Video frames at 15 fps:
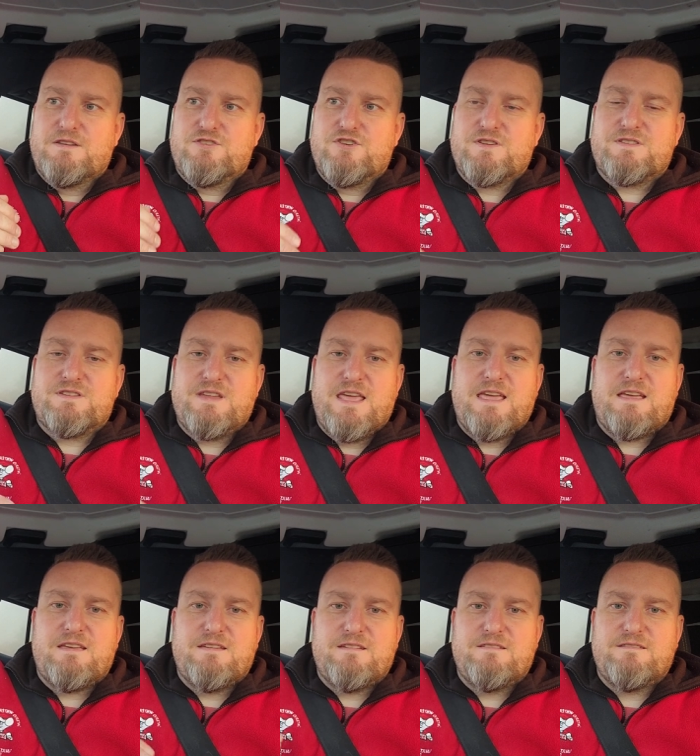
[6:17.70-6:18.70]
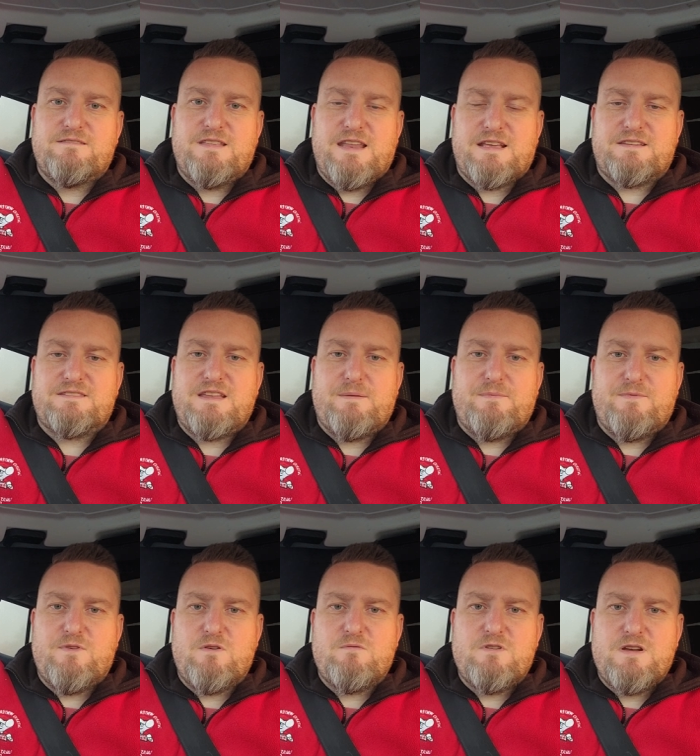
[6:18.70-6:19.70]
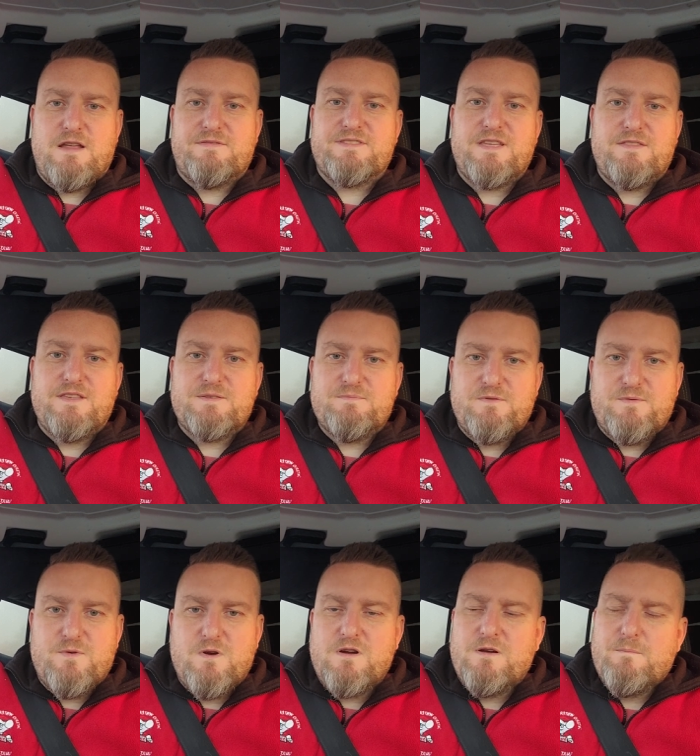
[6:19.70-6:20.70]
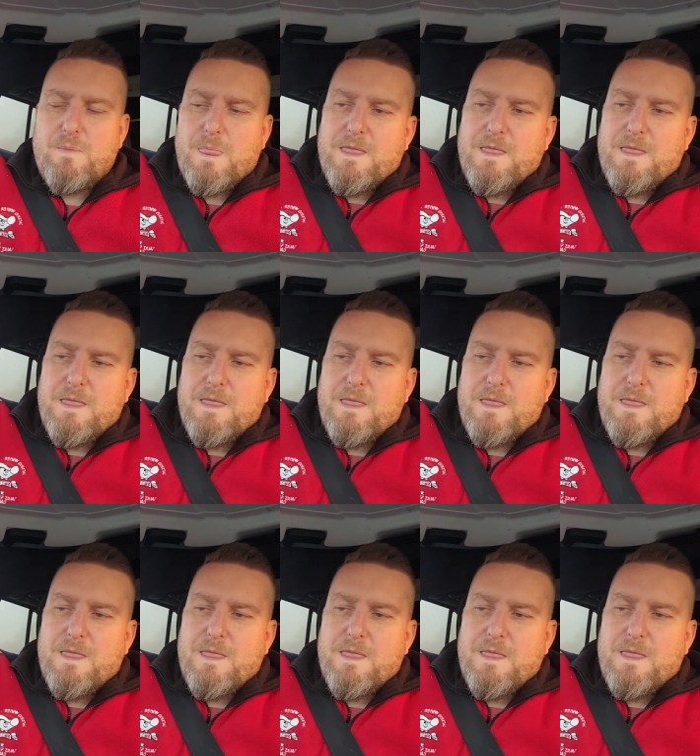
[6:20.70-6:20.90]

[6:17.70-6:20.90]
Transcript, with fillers: just take the next step forward. I've said this before.